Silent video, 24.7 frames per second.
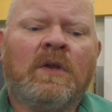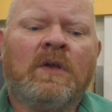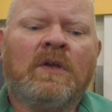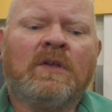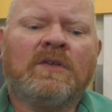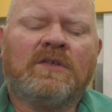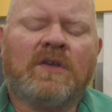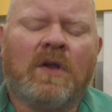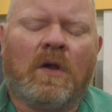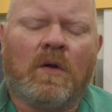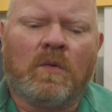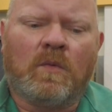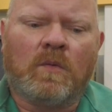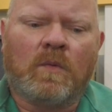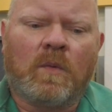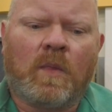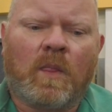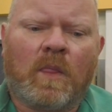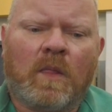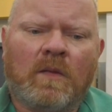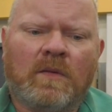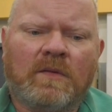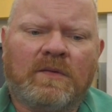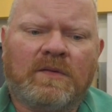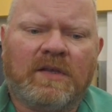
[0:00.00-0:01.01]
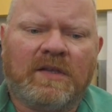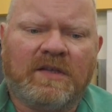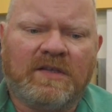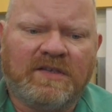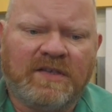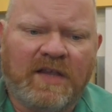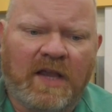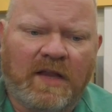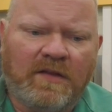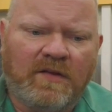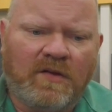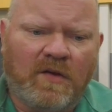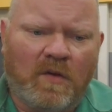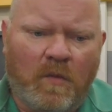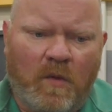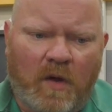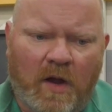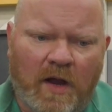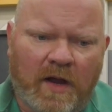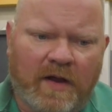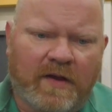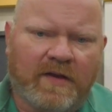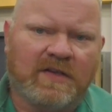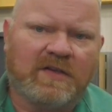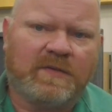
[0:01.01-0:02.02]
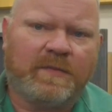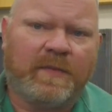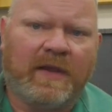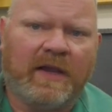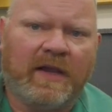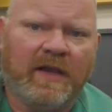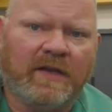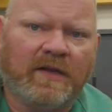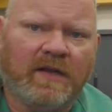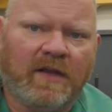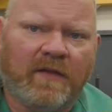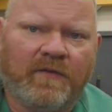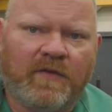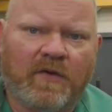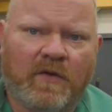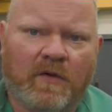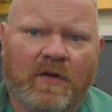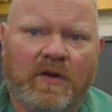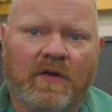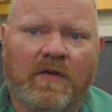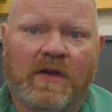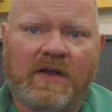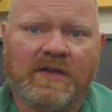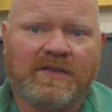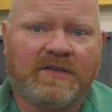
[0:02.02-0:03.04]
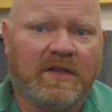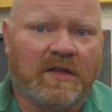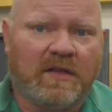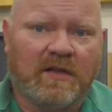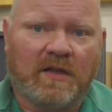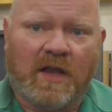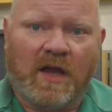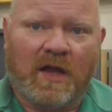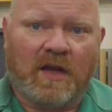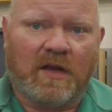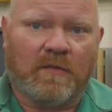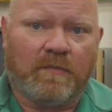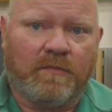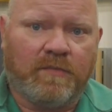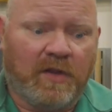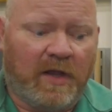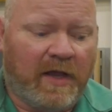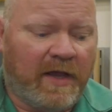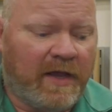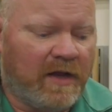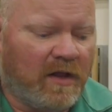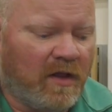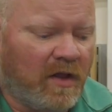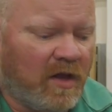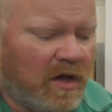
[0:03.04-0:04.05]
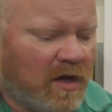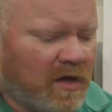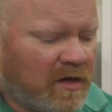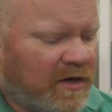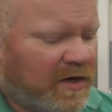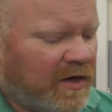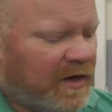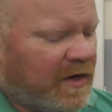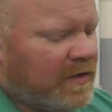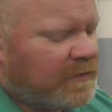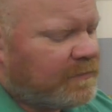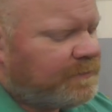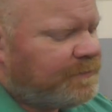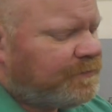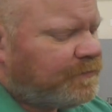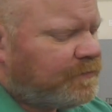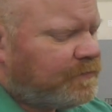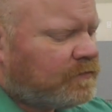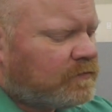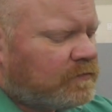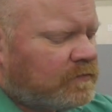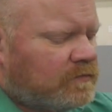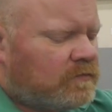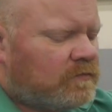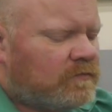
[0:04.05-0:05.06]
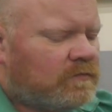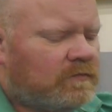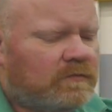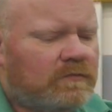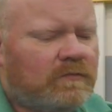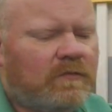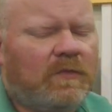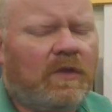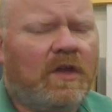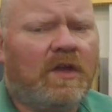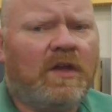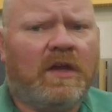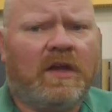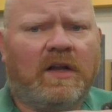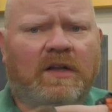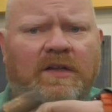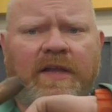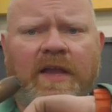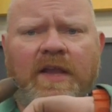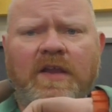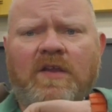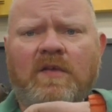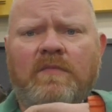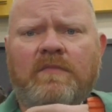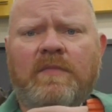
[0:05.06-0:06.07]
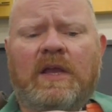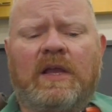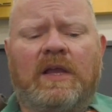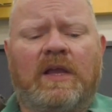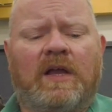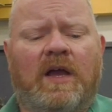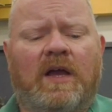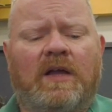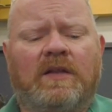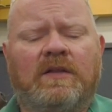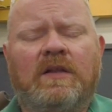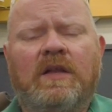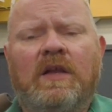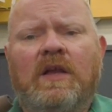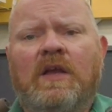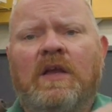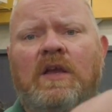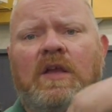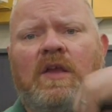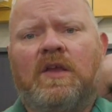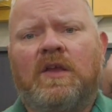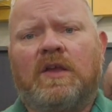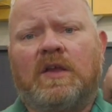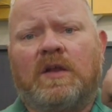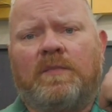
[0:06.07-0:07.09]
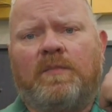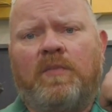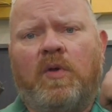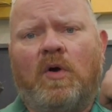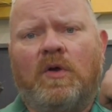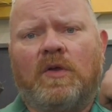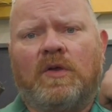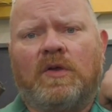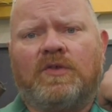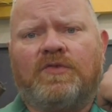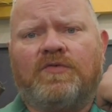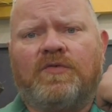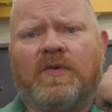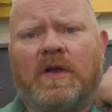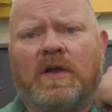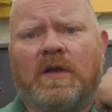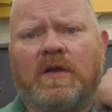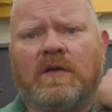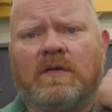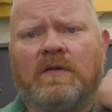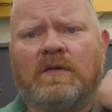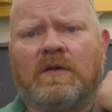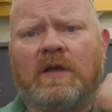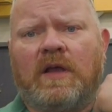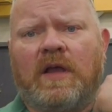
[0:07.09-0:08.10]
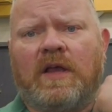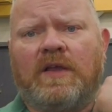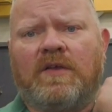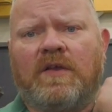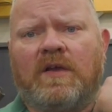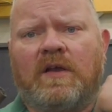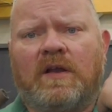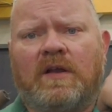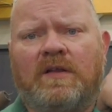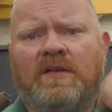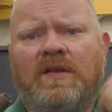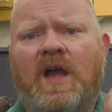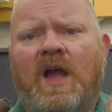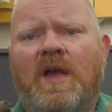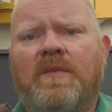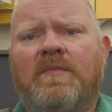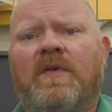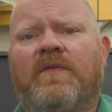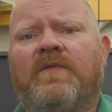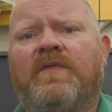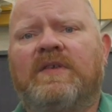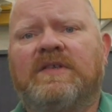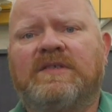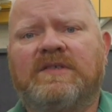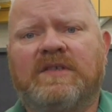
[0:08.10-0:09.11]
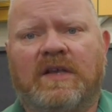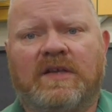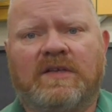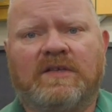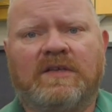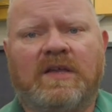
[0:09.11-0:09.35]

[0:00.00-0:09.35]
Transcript: So to set your wire speed, if you're interested in kind of playing along here, you're going to take your MIG gun, you're going to pull your trigger, and you're going to time it for 6